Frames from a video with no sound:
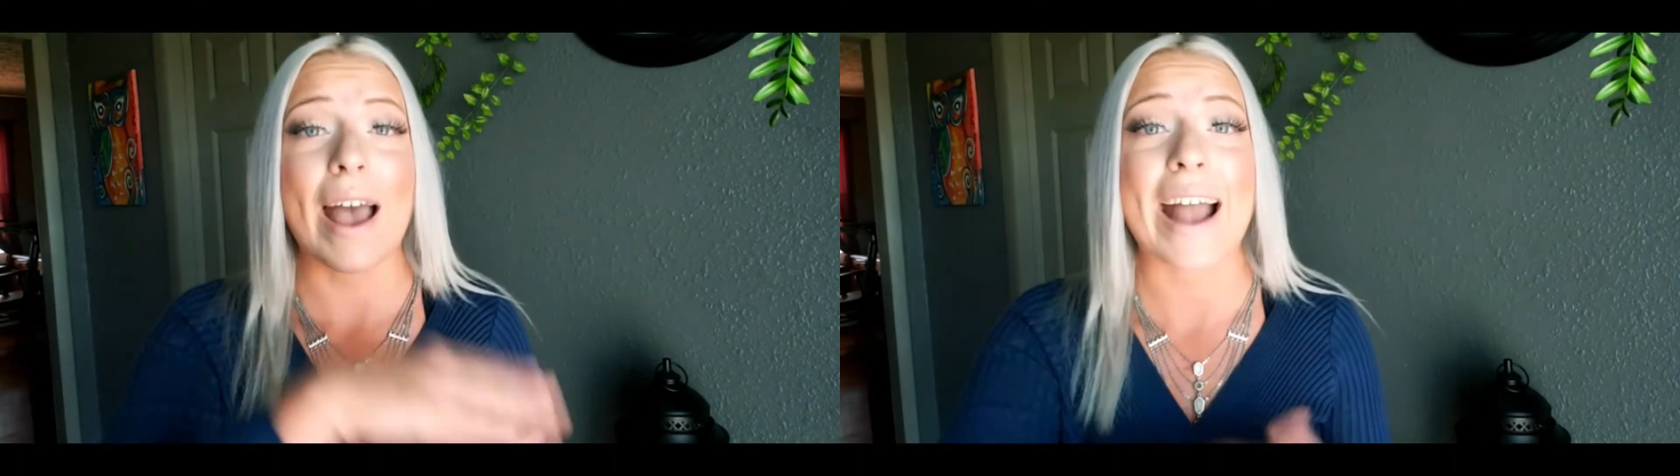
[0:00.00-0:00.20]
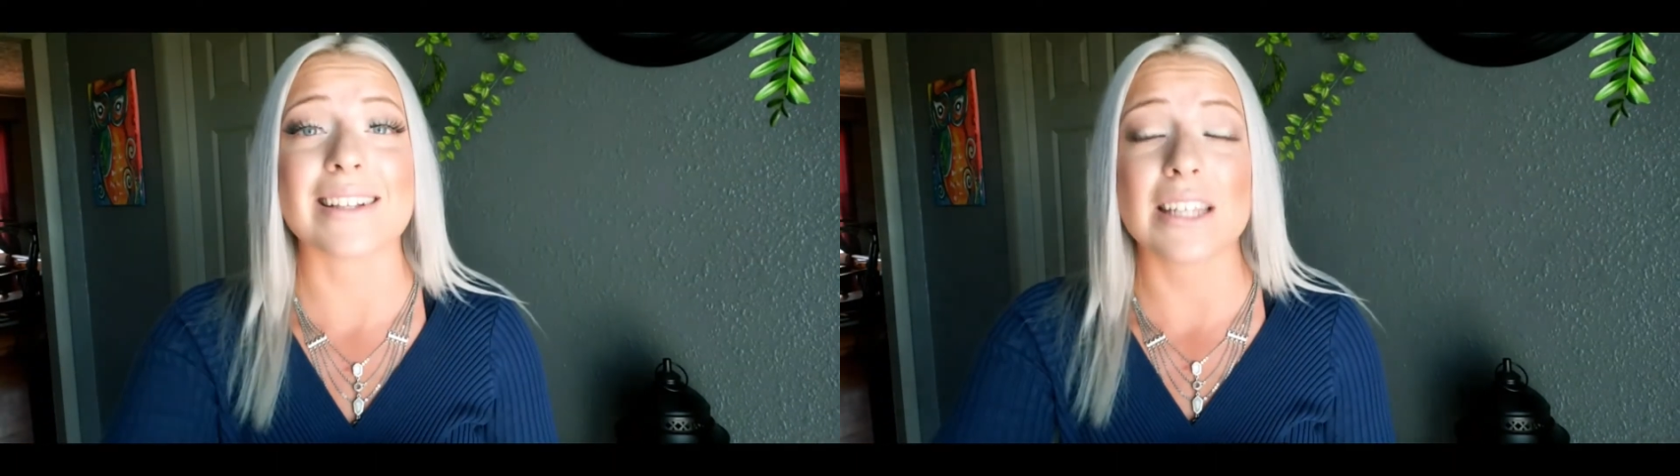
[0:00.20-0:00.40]

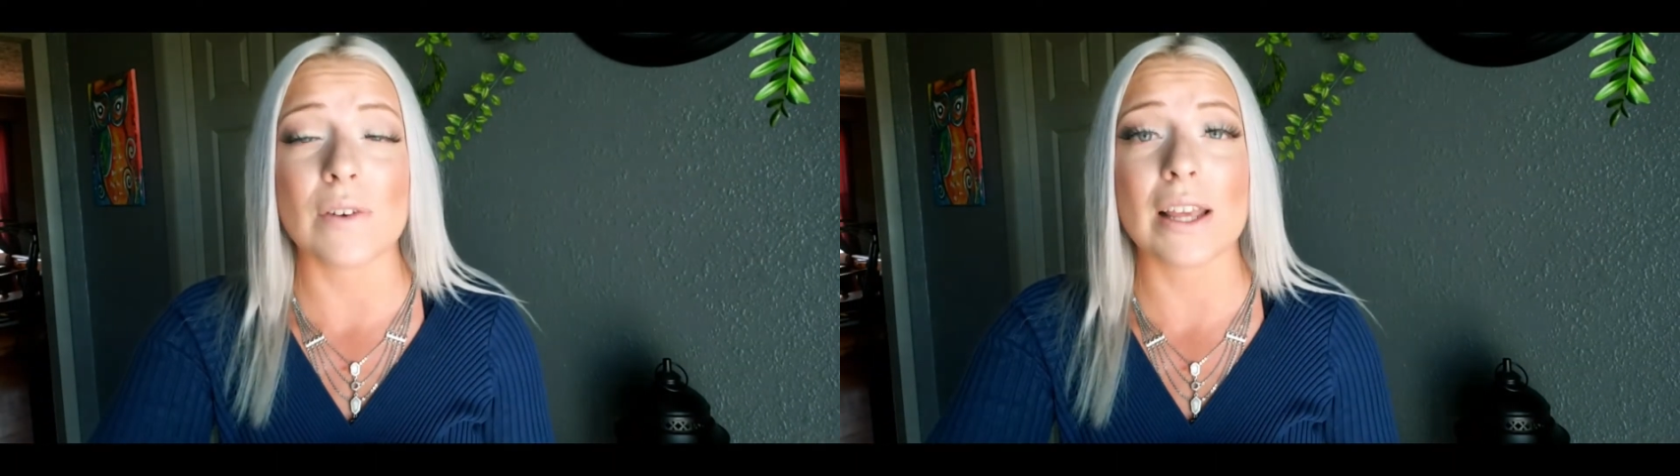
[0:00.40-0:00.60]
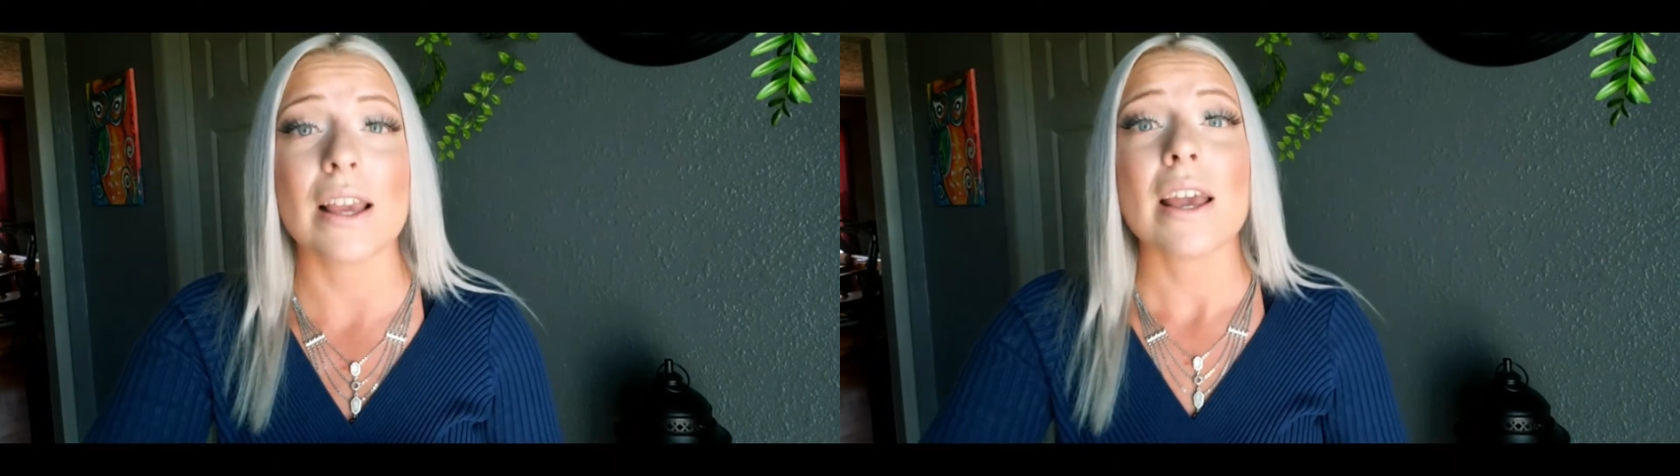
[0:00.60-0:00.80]

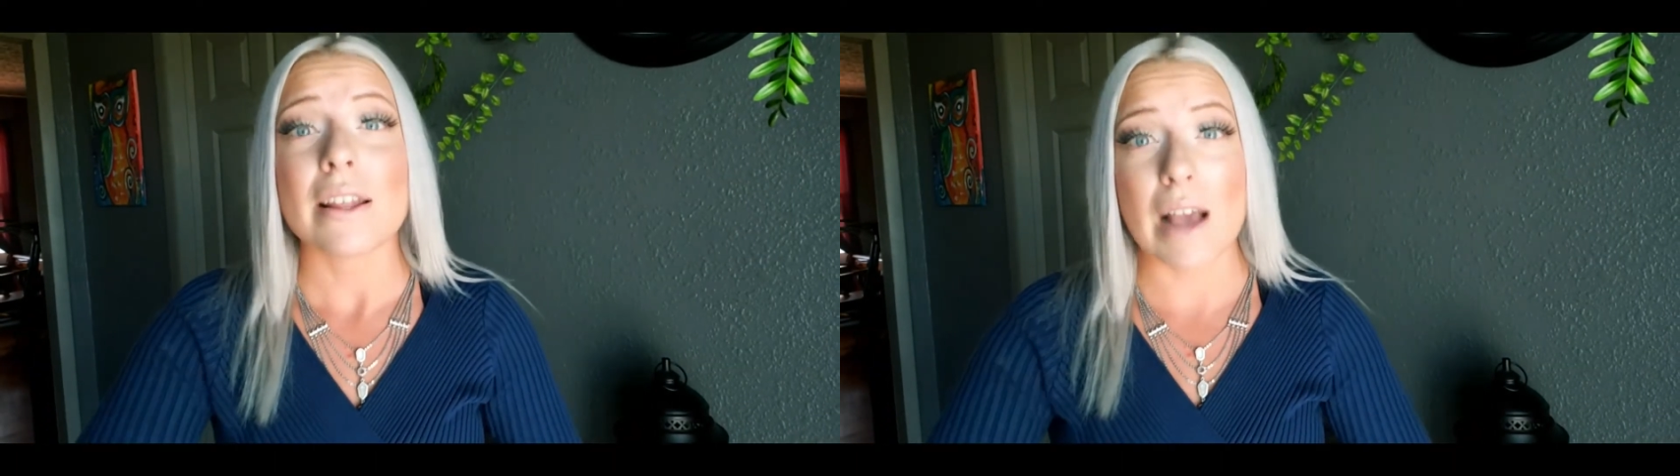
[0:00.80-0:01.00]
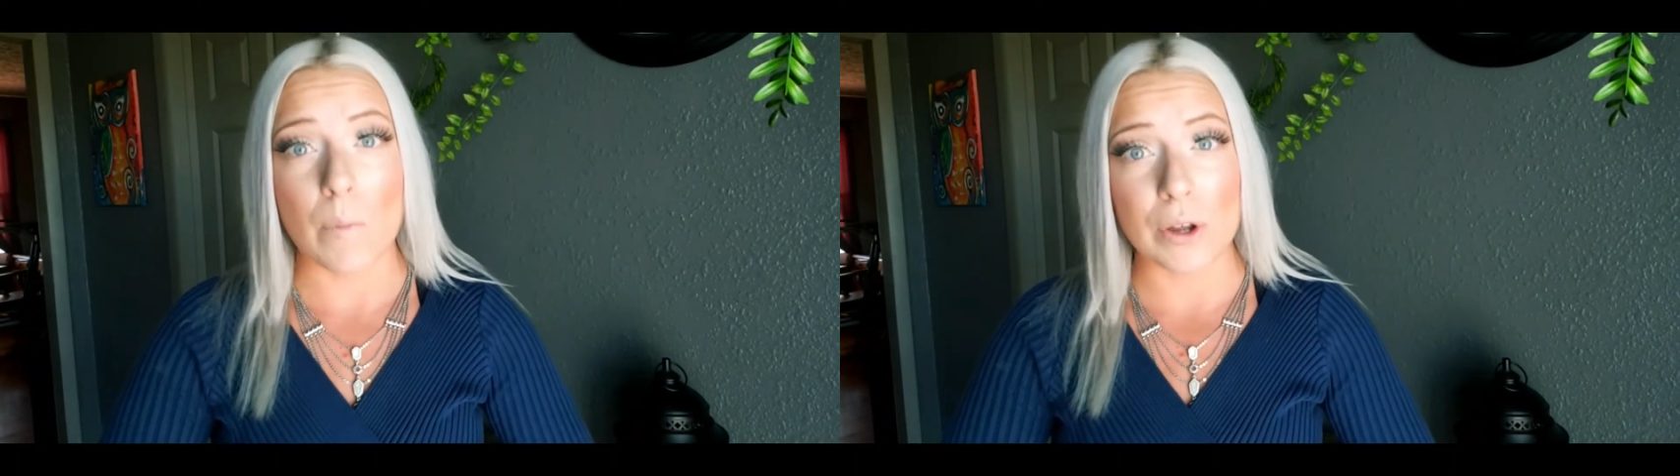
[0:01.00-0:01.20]
activity
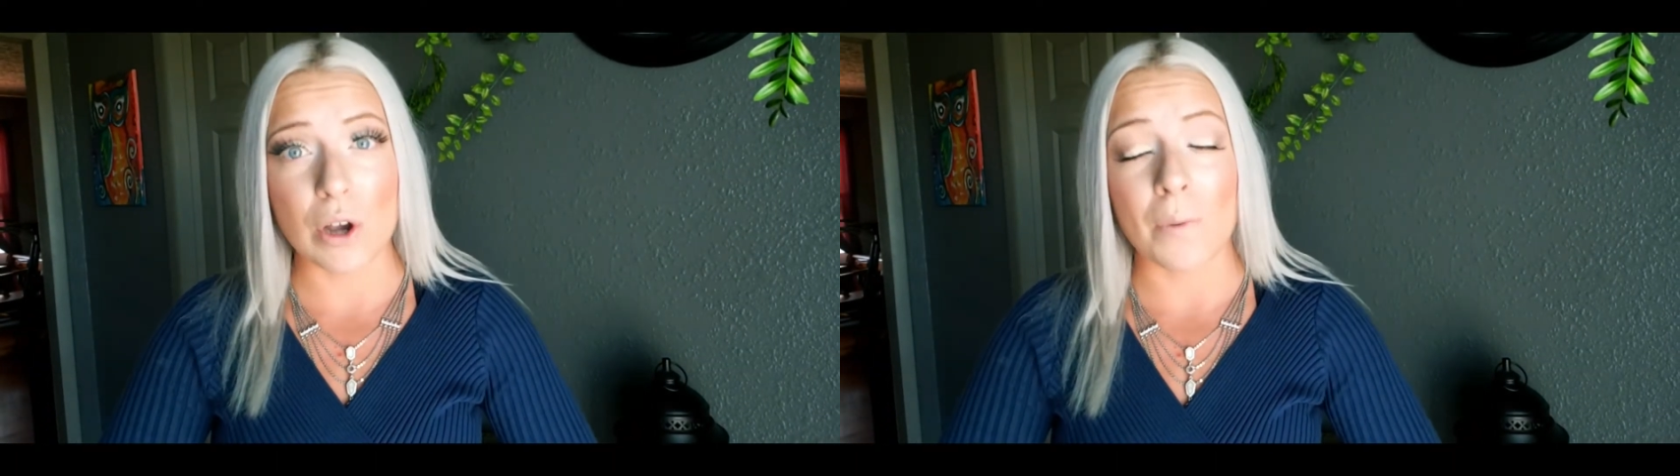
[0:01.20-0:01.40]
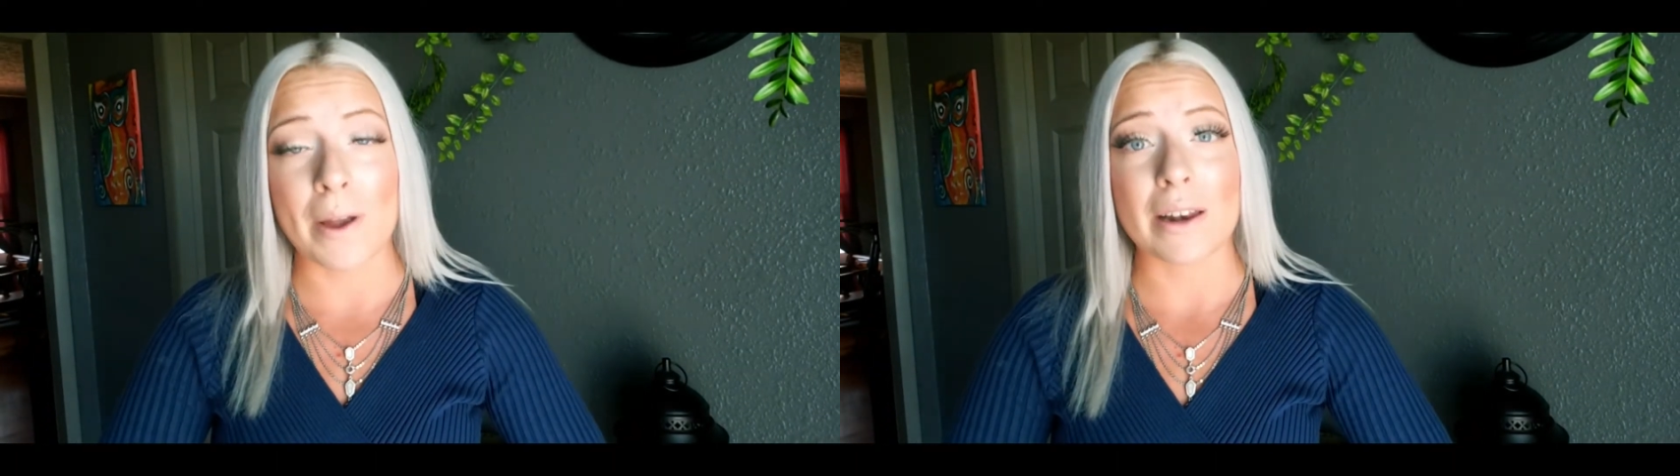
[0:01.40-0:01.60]
that we
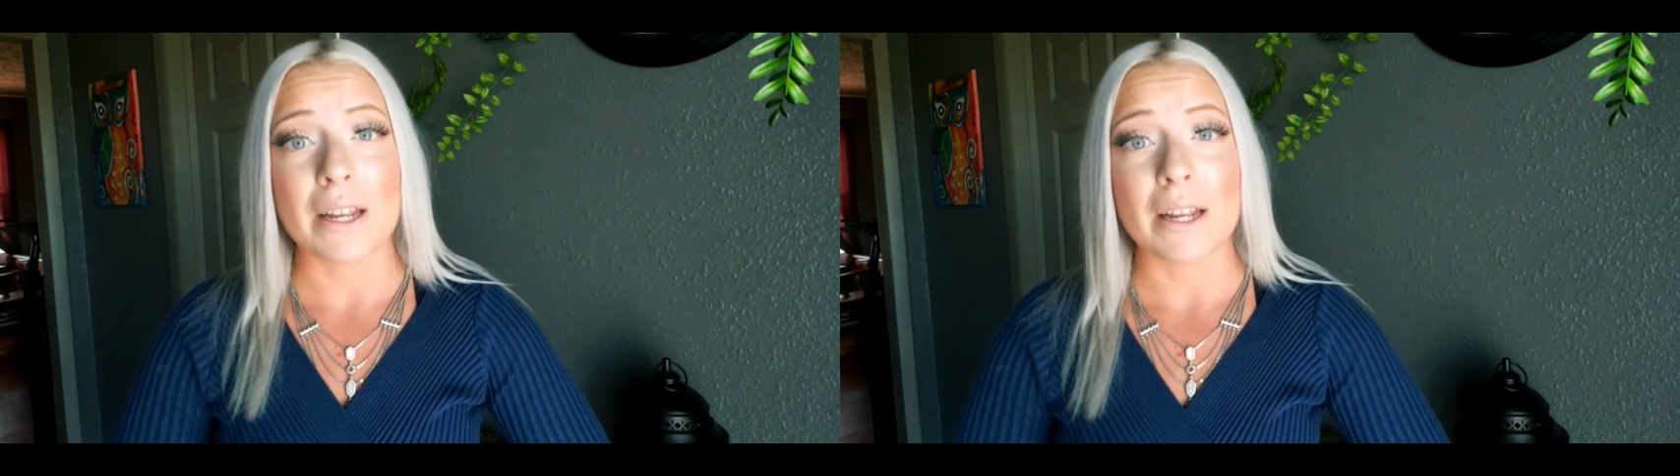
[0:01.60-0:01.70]
go in.